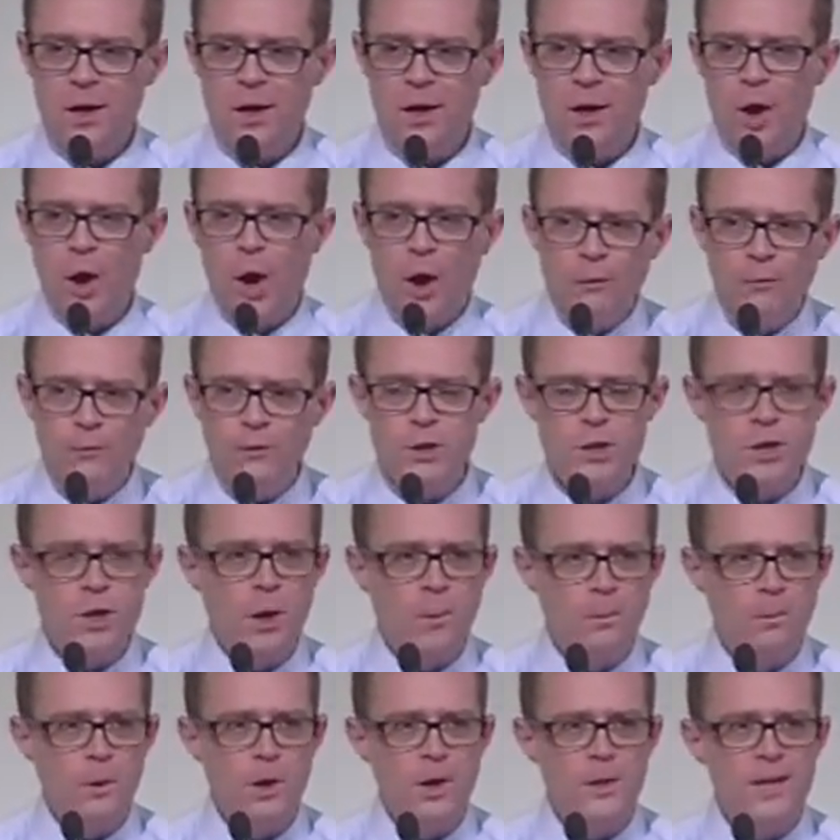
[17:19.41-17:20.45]
of
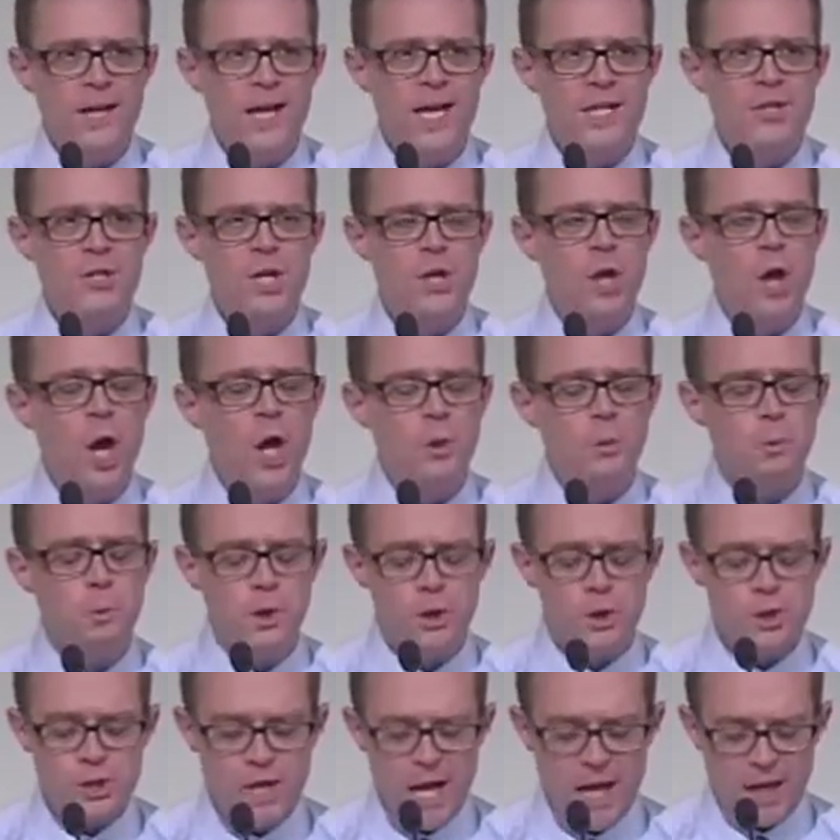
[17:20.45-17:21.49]
someone, it's an
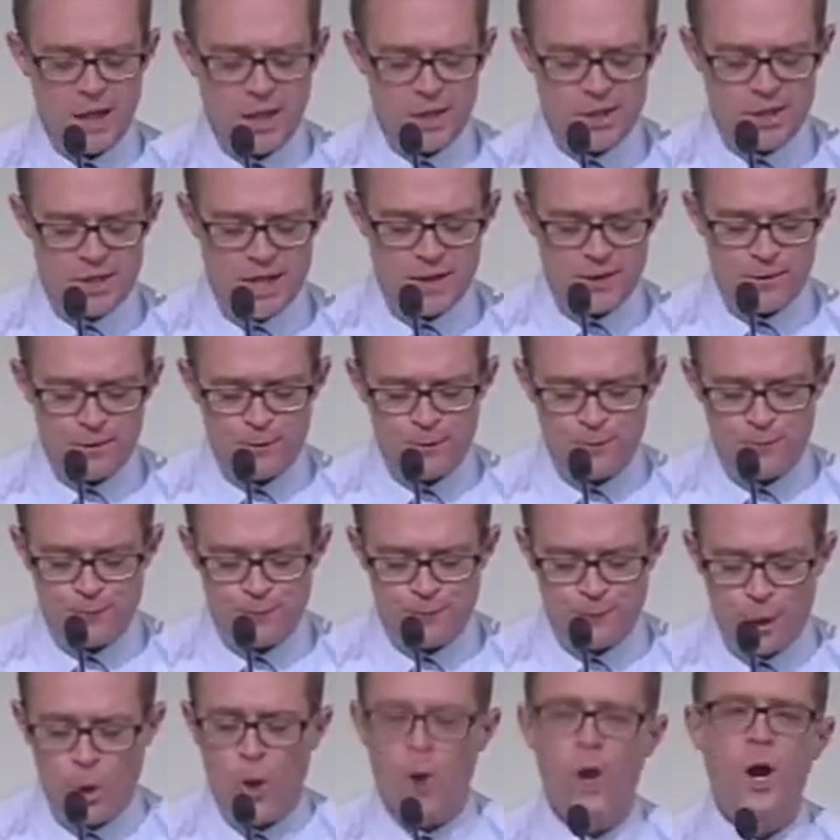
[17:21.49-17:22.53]
outward jealousy
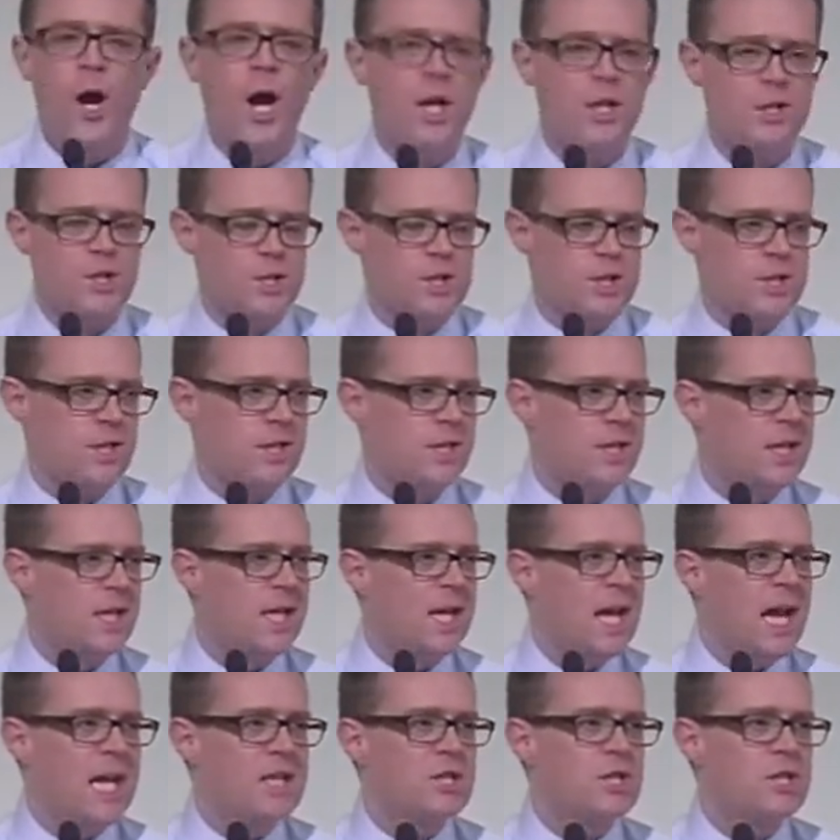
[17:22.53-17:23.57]
for us.
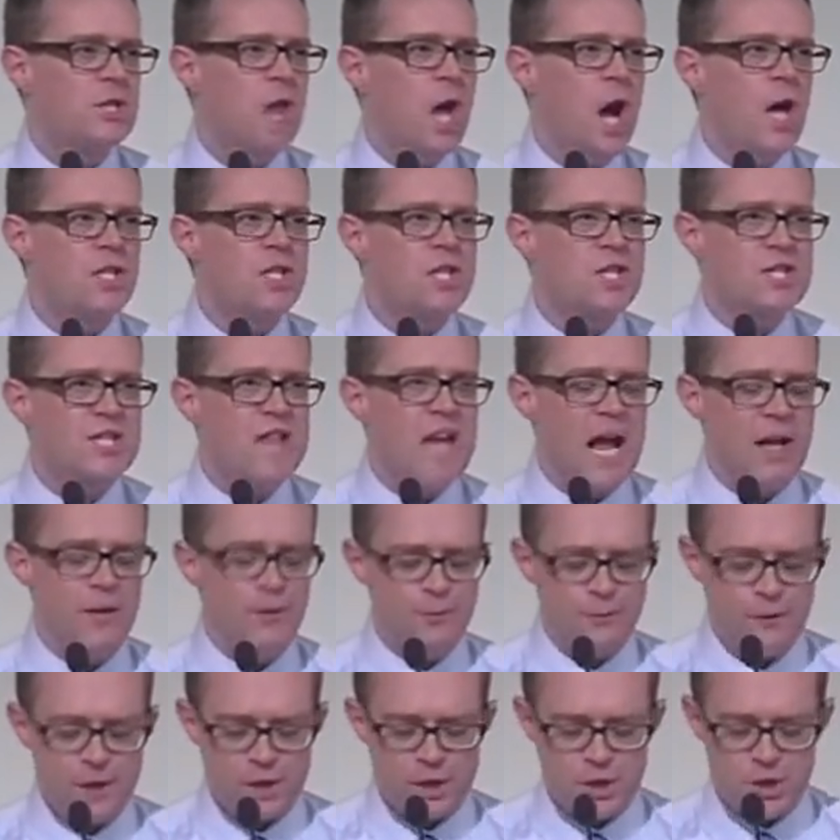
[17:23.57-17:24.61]
It's not
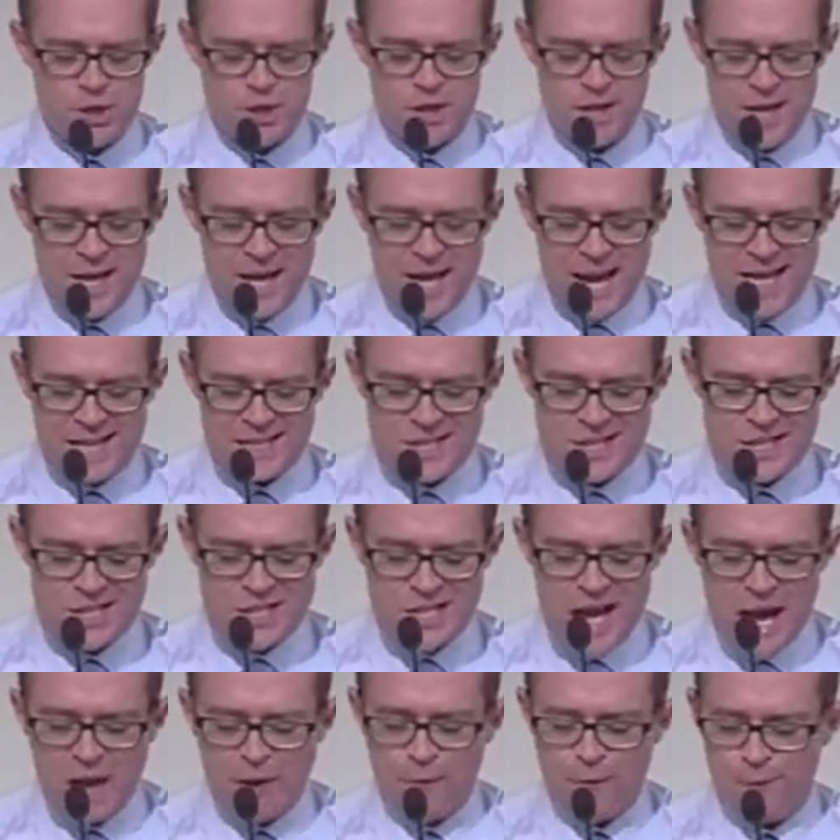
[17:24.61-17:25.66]
selfish, it's
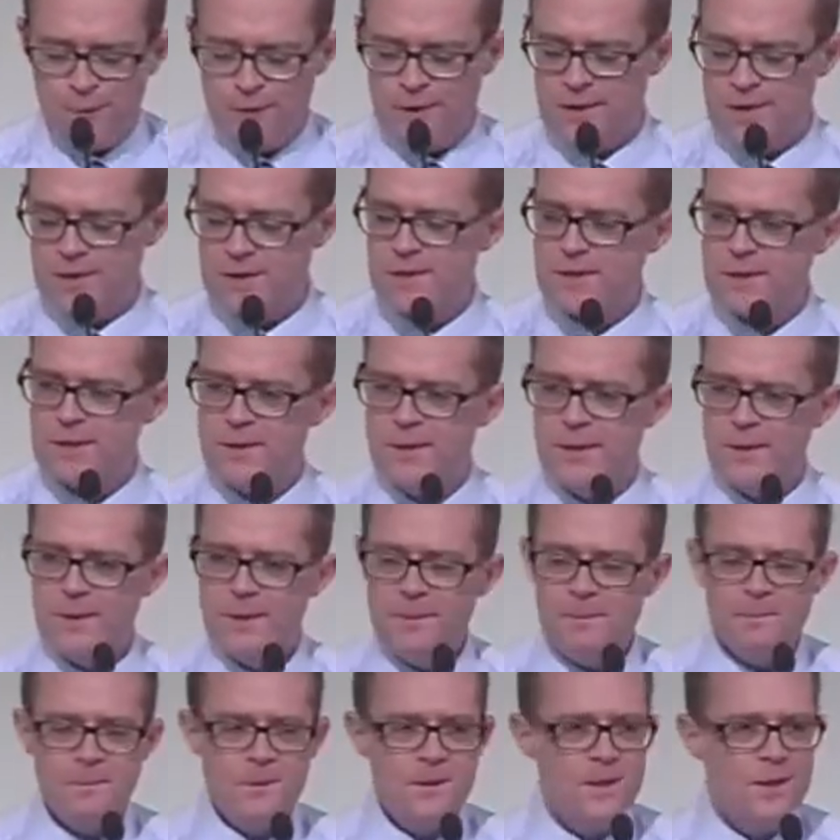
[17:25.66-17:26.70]
selfless.
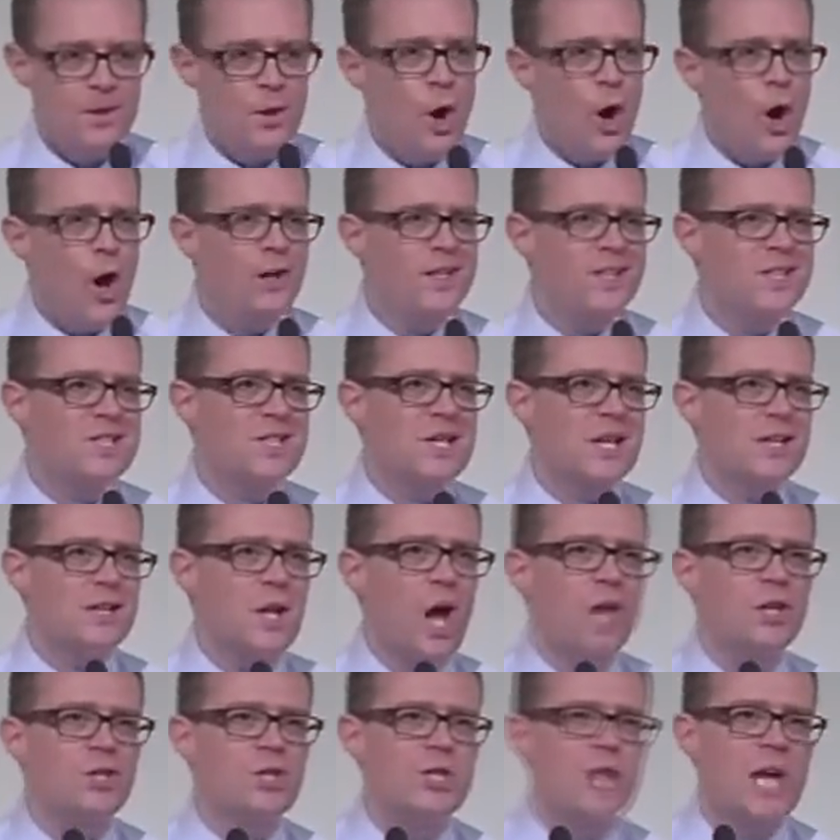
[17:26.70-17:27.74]
God is
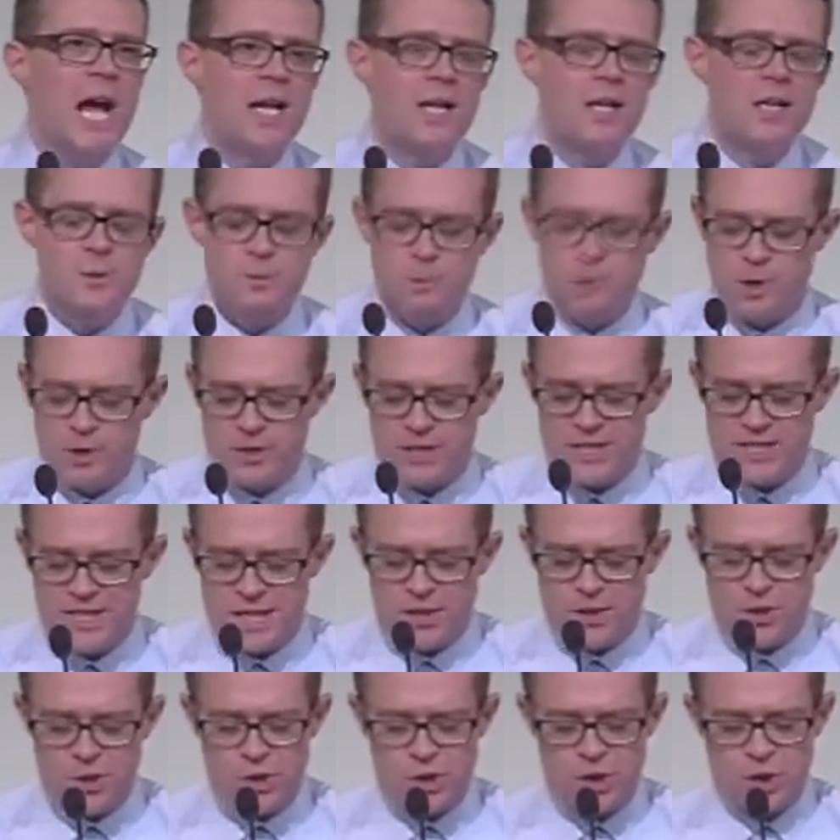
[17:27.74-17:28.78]
not jealous because he's
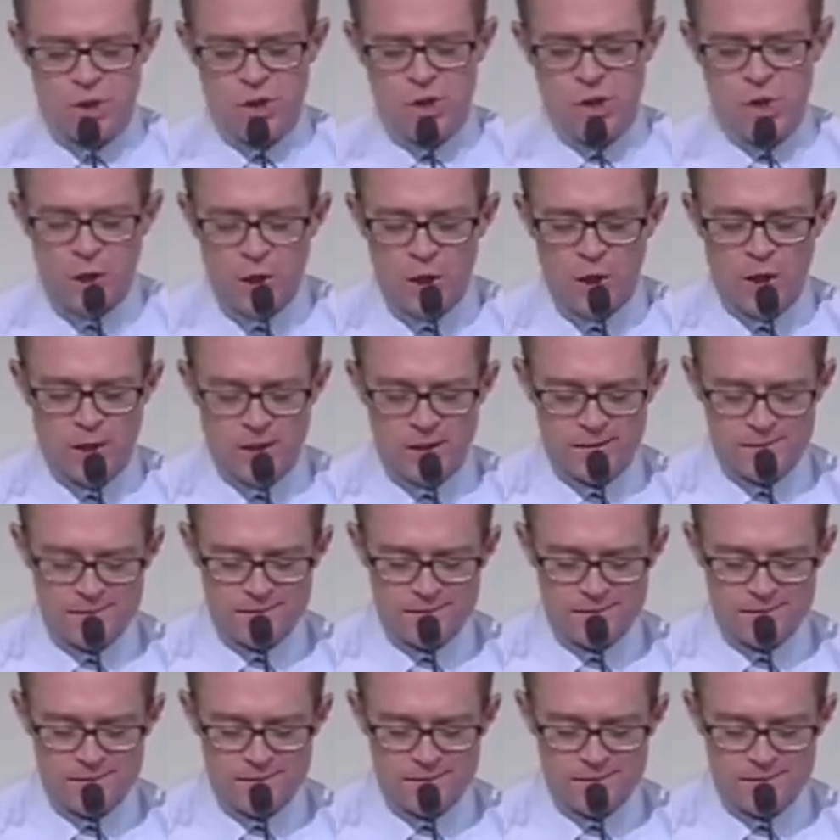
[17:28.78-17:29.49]
insecure.